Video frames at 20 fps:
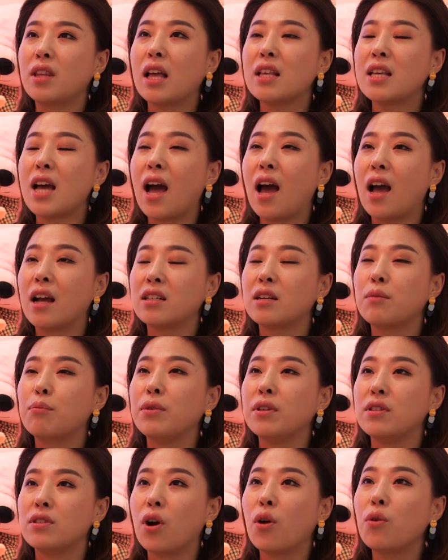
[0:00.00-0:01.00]
so
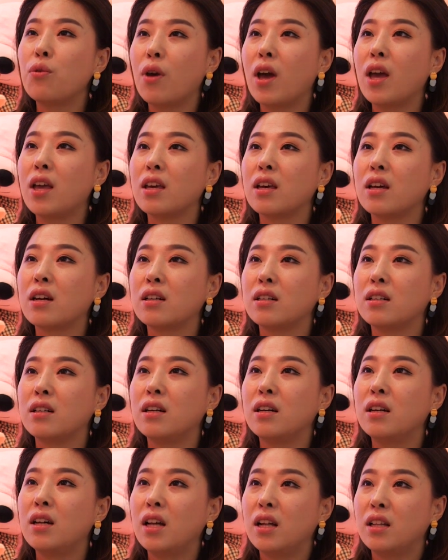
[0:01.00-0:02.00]
most people
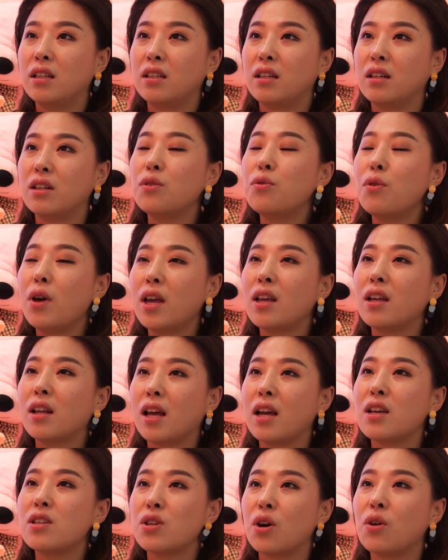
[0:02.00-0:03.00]
can afford
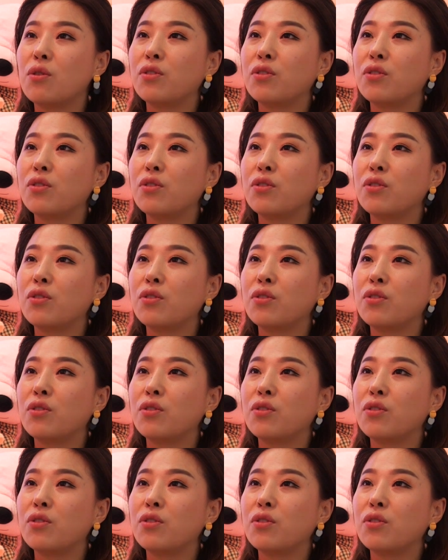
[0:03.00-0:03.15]
it.